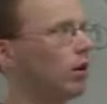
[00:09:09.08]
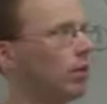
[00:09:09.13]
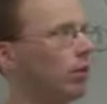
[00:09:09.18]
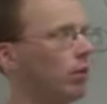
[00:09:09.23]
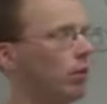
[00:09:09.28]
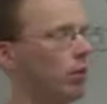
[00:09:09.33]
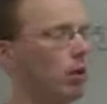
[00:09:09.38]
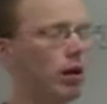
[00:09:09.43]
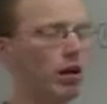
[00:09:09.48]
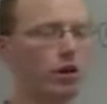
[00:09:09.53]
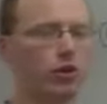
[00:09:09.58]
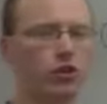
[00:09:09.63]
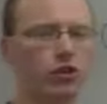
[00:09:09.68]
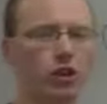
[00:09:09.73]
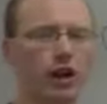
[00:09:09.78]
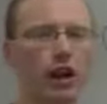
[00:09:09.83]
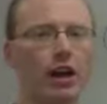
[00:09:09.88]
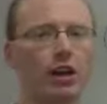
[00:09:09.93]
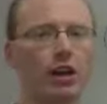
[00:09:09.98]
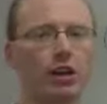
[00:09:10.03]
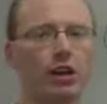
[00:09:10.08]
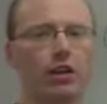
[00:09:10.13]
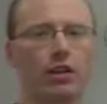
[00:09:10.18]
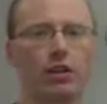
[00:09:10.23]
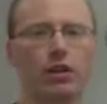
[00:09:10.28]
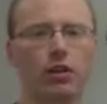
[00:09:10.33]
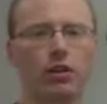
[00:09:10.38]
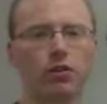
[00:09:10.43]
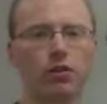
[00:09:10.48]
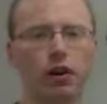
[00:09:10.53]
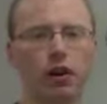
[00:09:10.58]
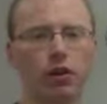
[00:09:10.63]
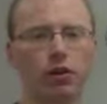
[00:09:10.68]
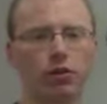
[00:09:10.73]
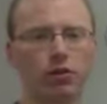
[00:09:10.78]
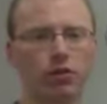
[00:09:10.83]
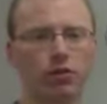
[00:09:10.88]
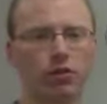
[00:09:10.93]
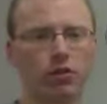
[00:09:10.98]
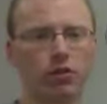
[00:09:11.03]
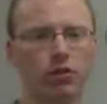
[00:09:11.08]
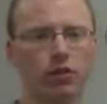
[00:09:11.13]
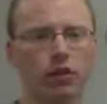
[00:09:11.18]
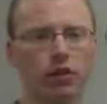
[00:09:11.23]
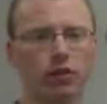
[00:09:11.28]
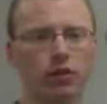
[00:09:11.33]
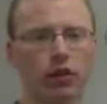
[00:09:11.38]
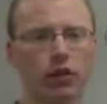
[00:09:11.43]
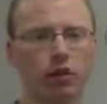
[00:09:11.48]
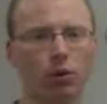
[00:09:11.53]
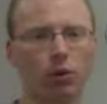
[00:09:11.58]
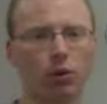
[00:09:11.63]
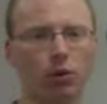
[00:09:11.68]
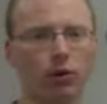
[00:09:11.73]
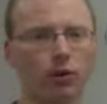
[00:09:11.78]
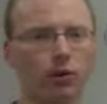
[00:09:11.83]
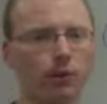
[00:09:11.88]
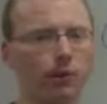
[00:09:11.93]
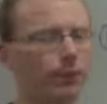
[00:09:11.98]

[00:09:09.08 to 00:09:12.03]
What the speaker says: We want to check those answers to see if they work.